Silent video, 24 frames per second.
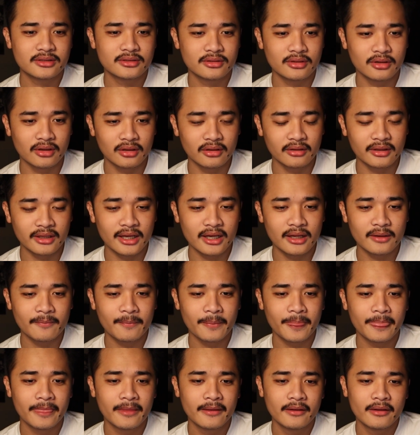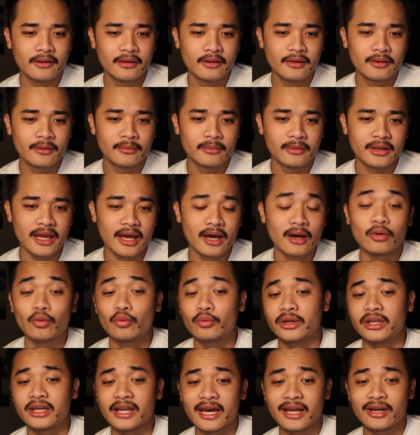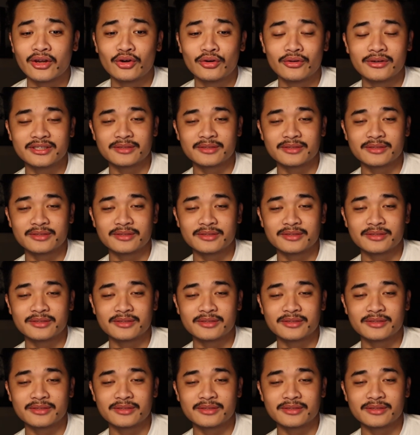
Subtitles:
all that. But yeah, We Nano